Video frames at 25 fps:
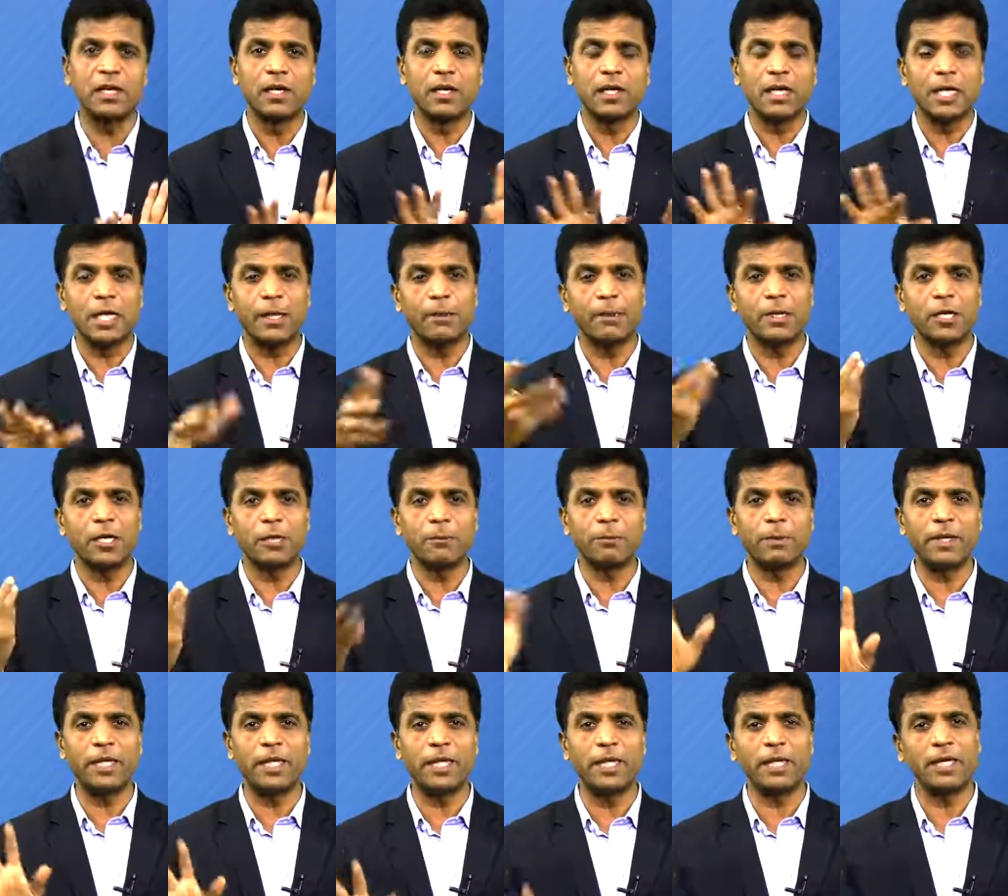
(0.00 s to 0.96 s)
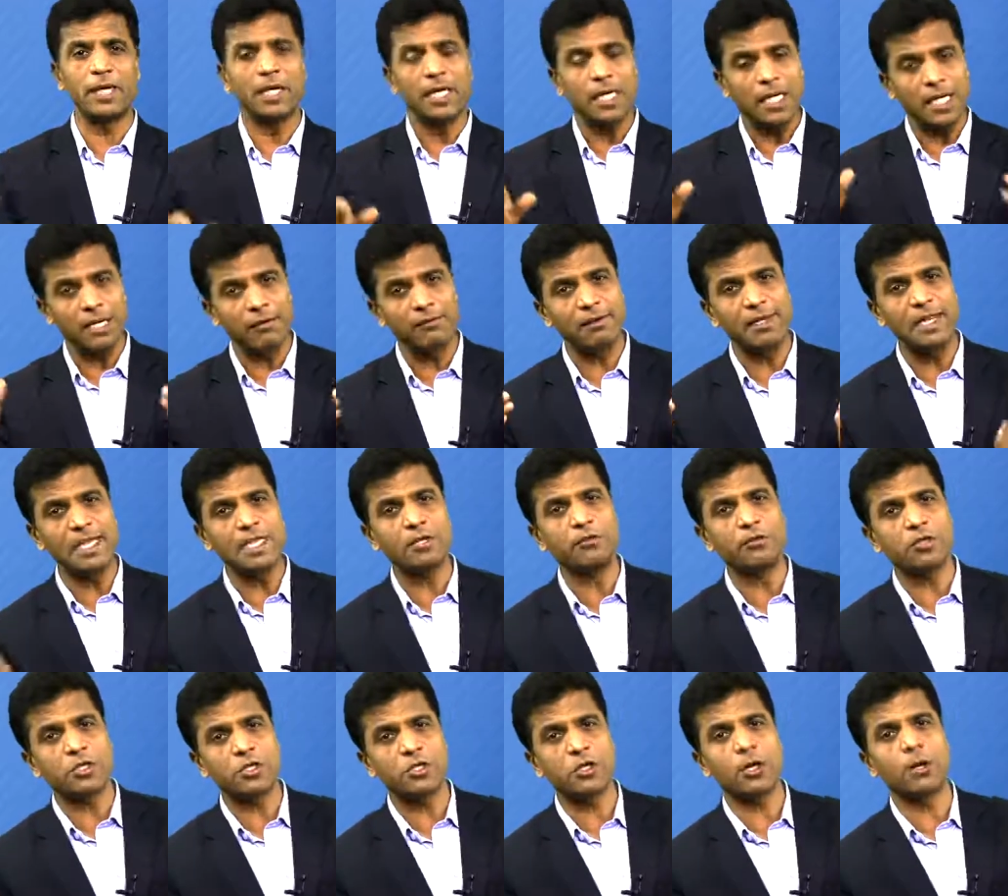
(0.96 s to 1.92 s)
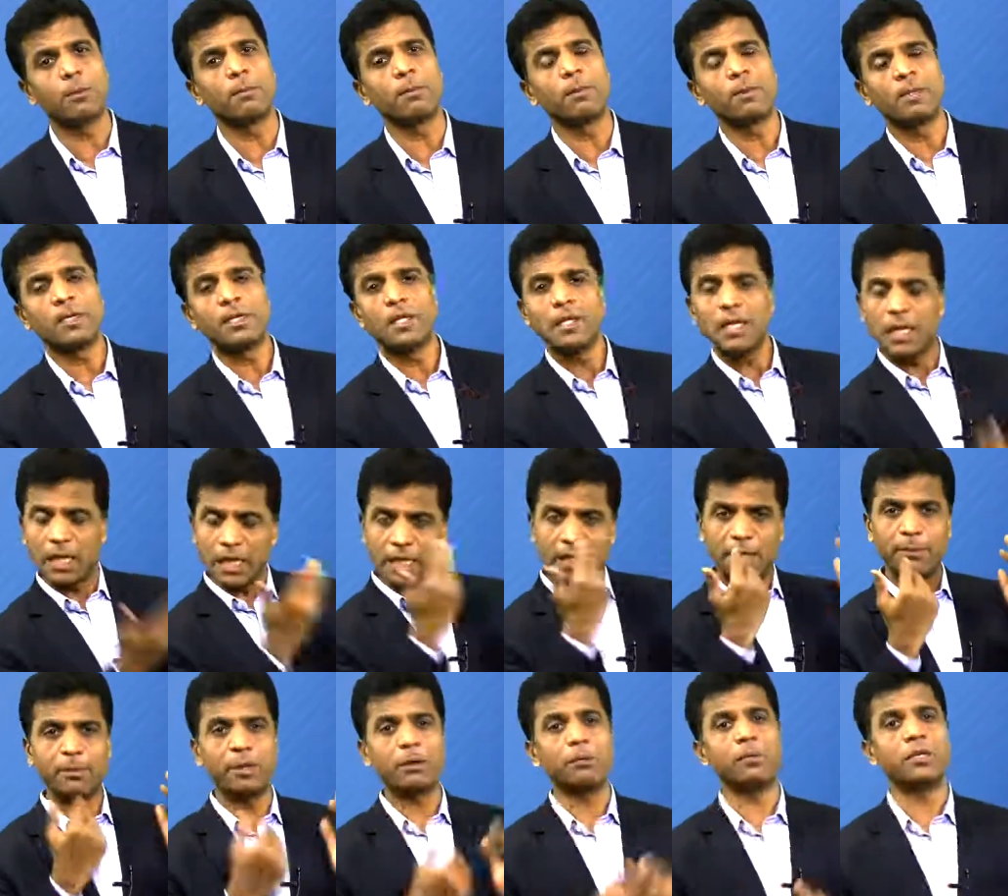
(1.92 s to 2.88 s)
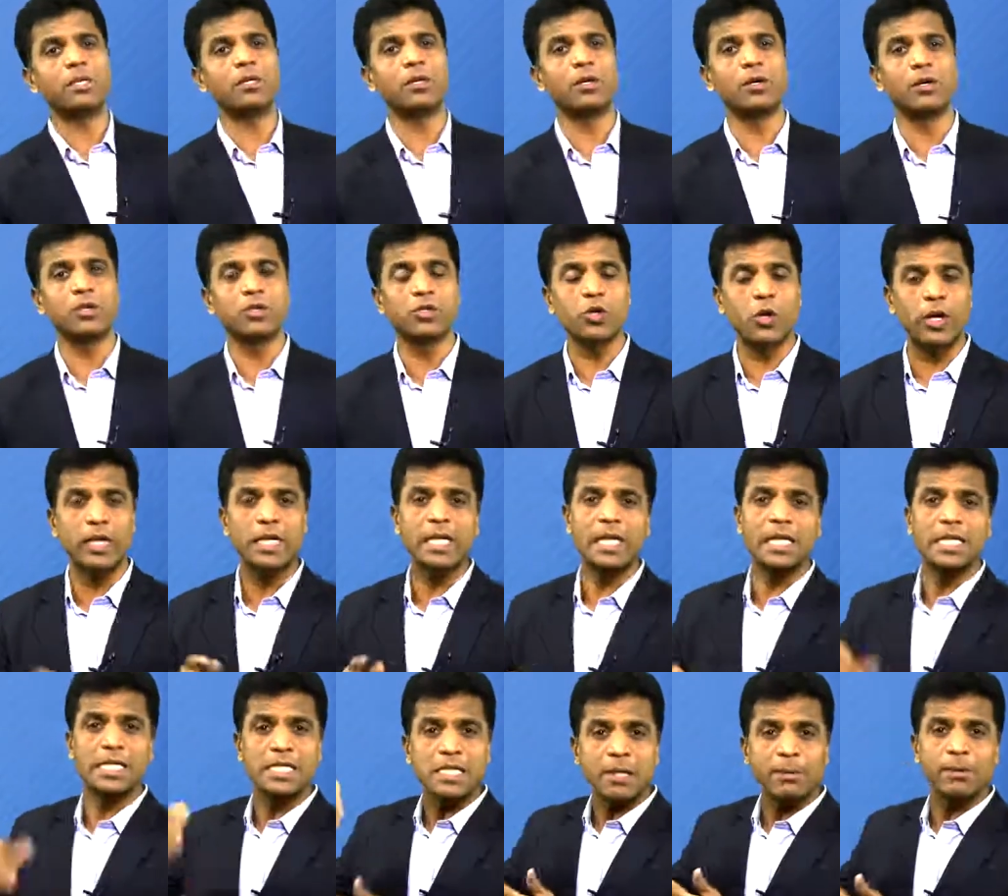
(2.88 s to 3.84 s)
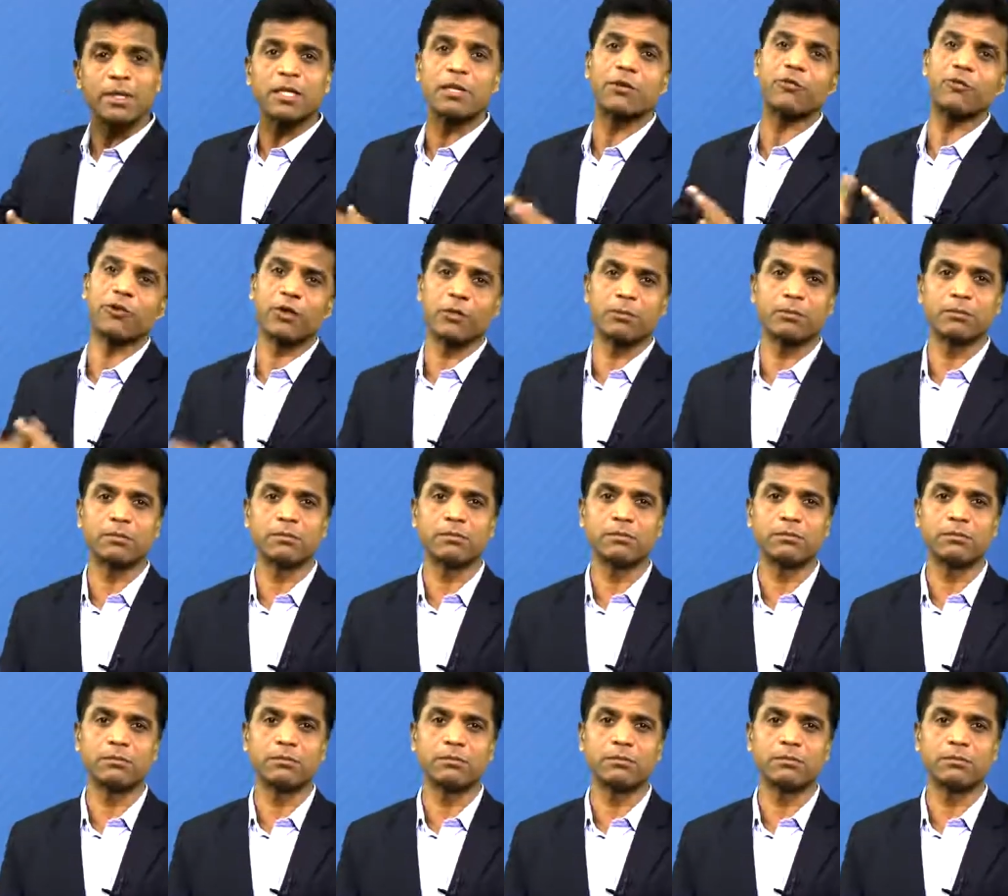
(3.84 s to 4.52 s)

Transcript: he may not be there, he will leave the job and he may be joining in some other firm.